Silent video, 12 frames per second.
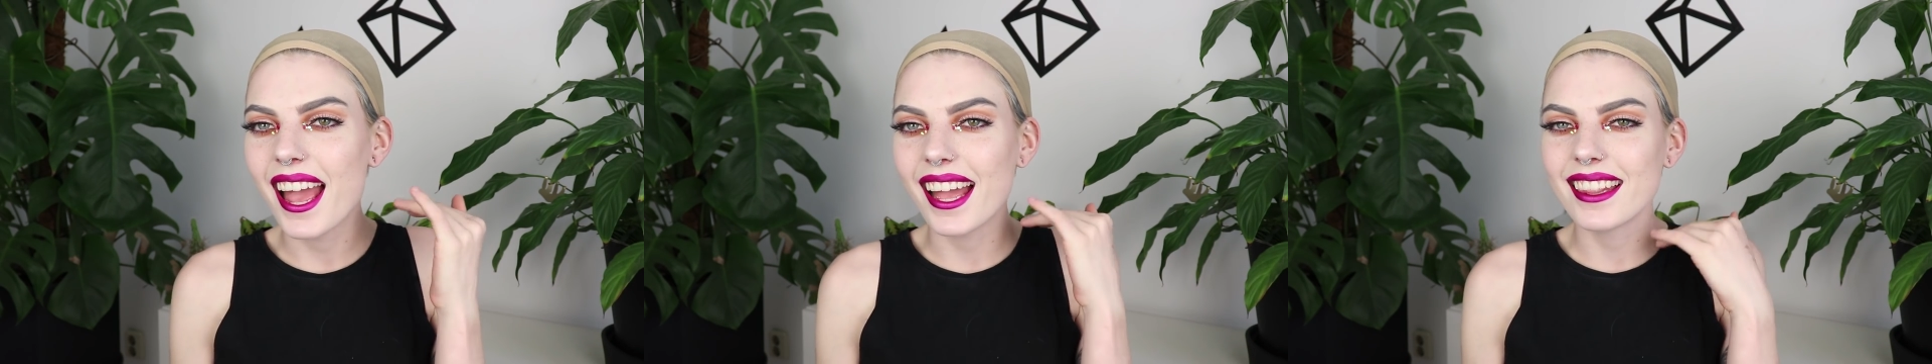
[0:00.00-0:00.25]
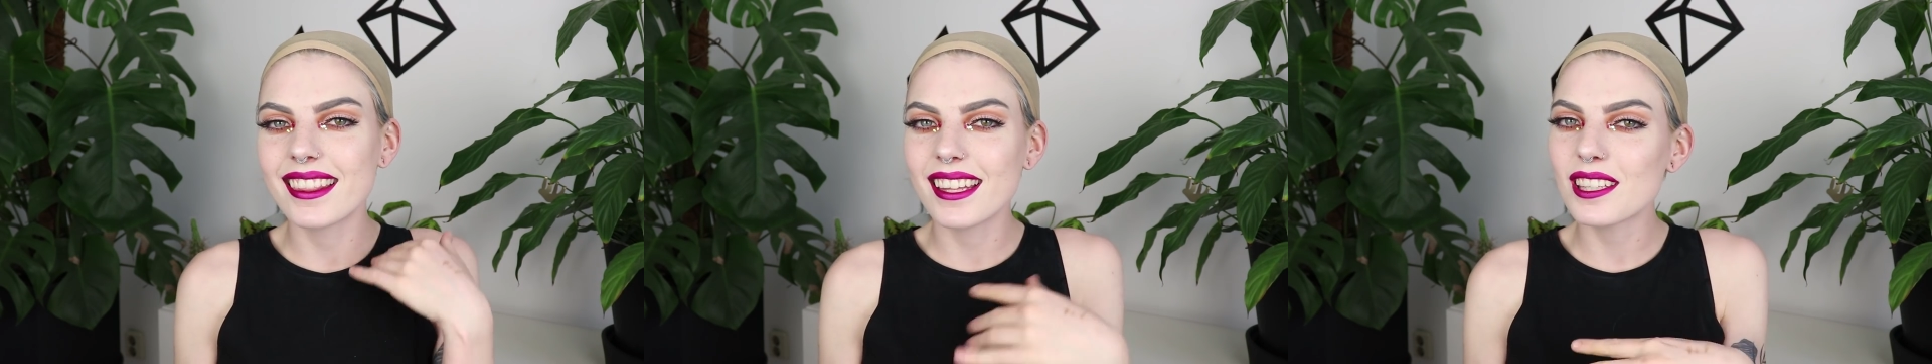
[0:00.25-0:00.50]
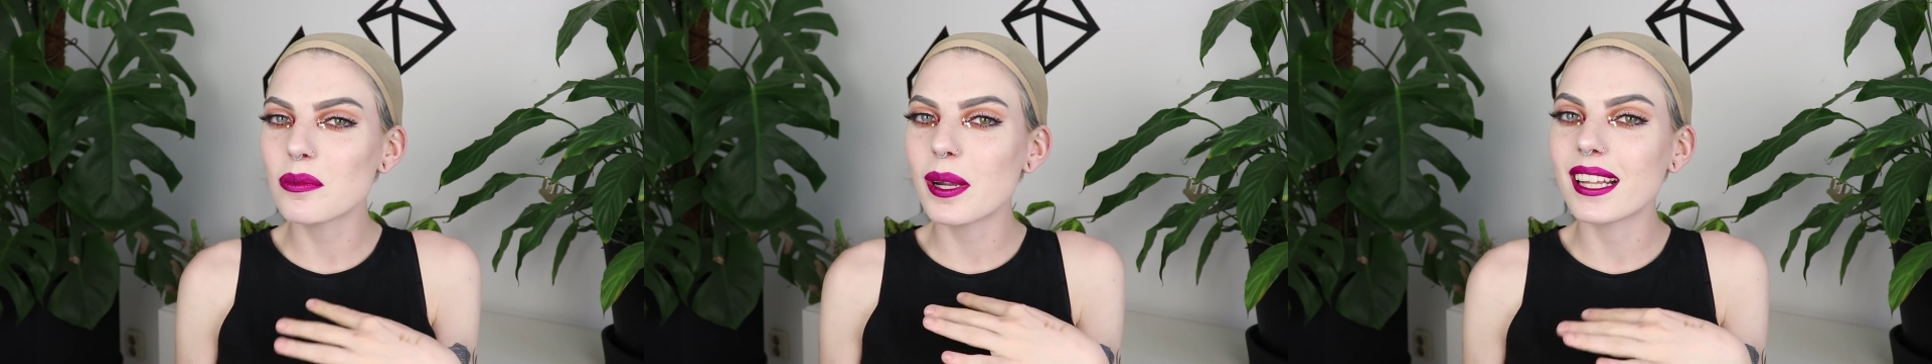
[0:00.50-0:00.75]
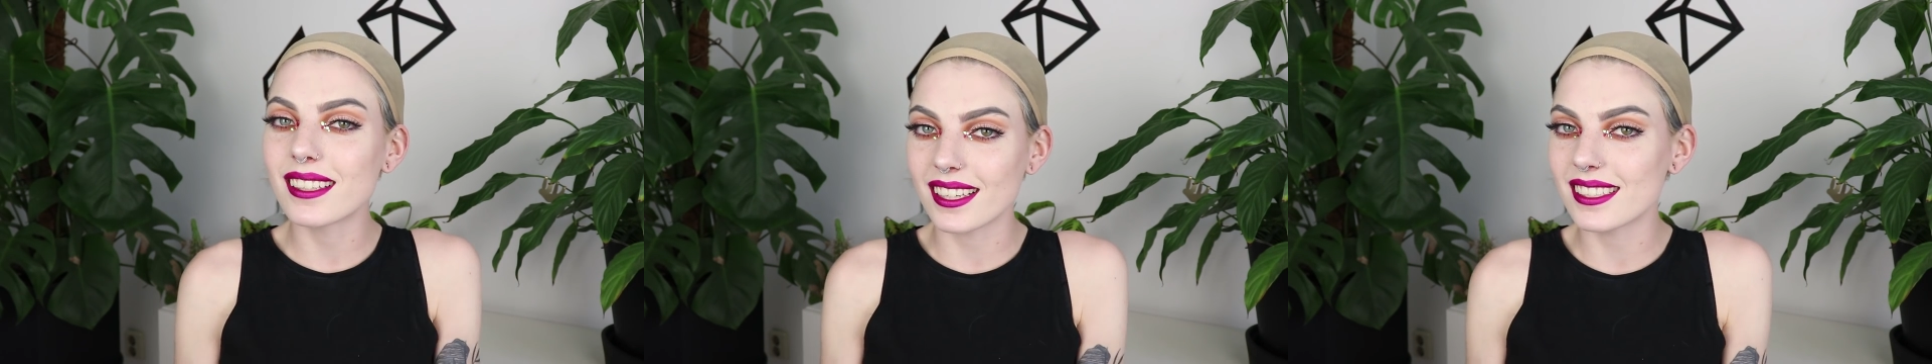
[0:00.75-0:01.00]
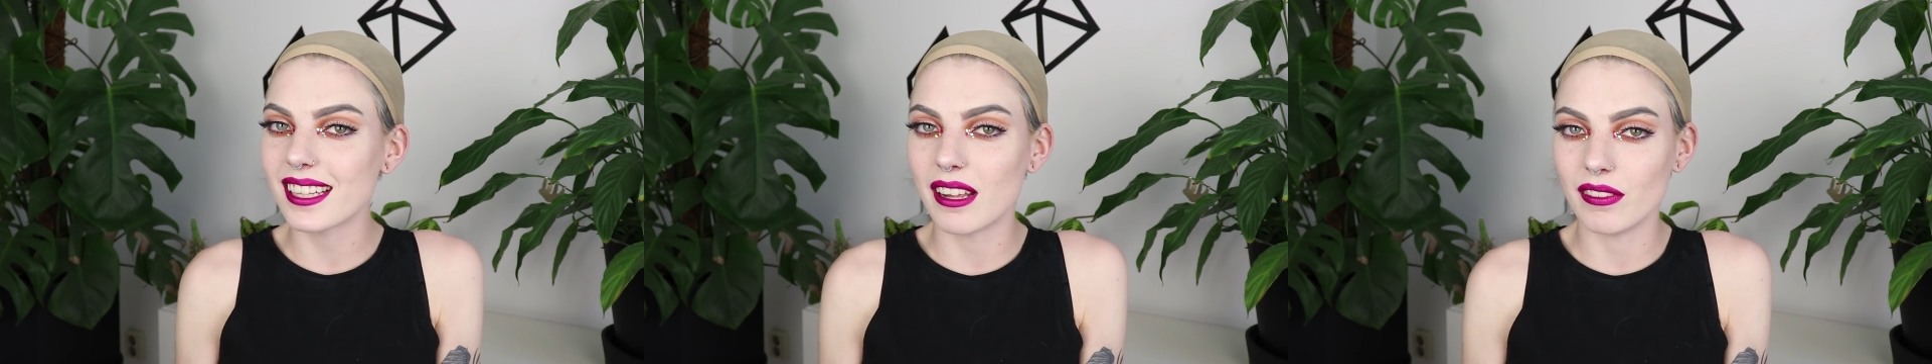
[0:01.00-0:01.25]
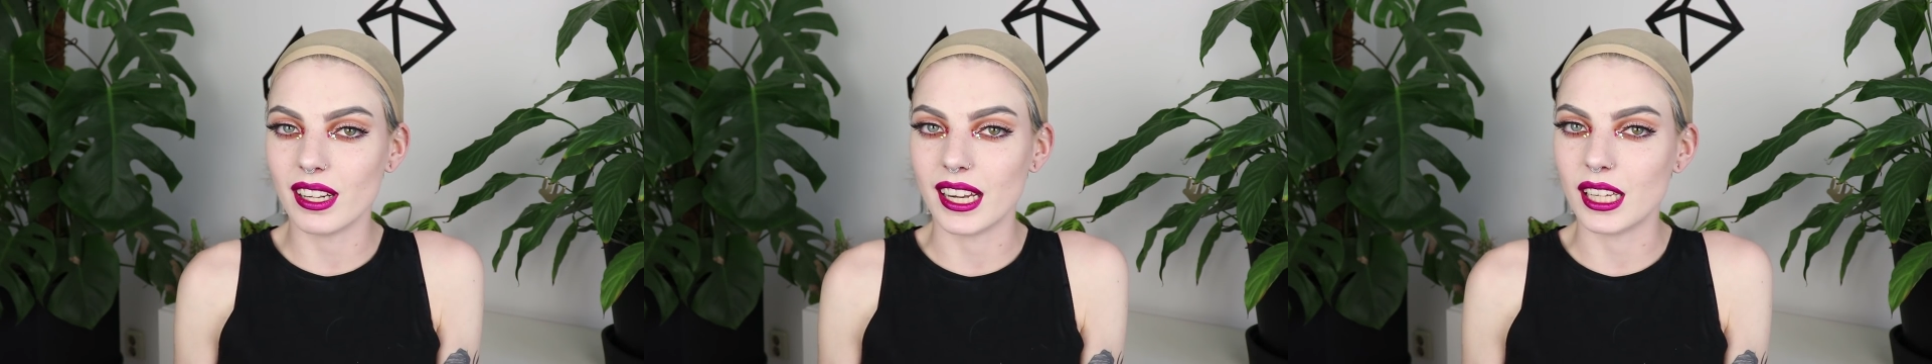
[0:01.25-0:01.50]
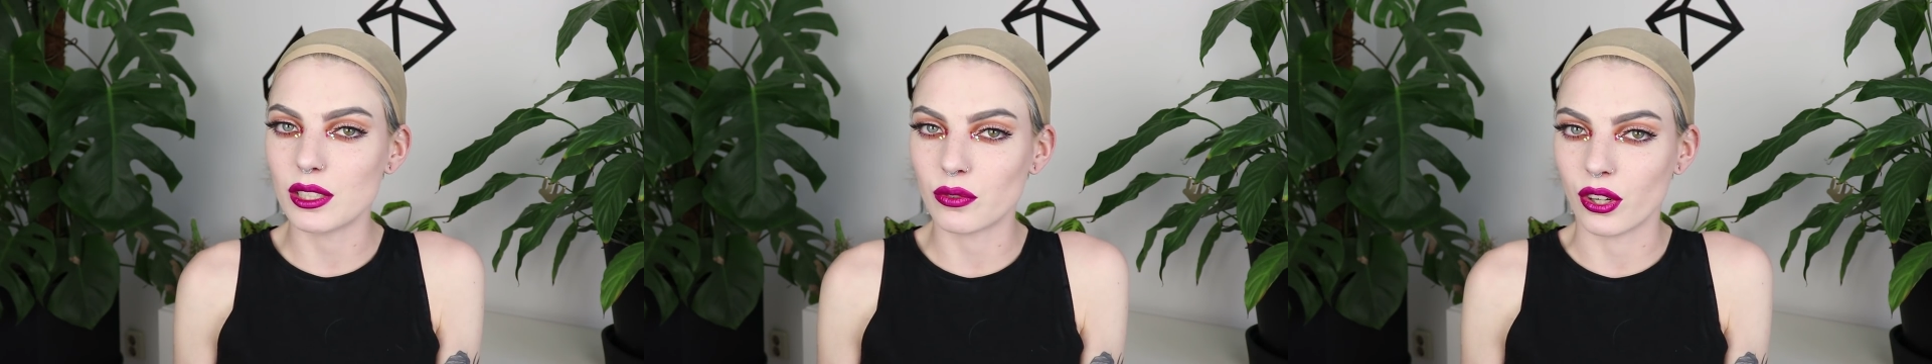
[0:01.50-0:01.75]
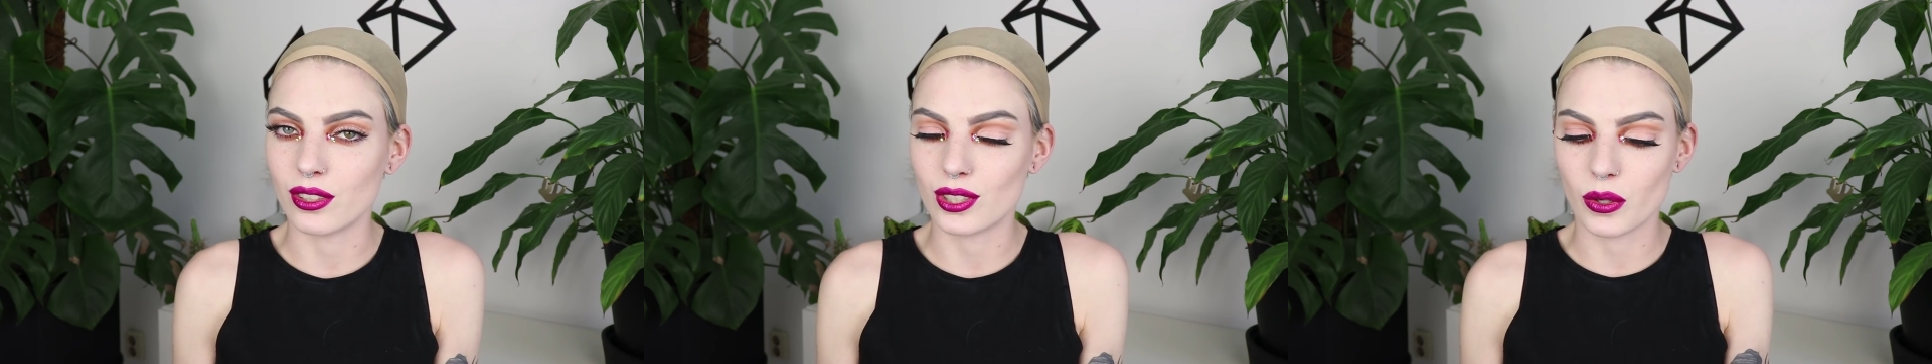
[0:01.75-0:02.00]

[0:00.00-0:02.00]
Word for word: And this wig doesn't have a lace front,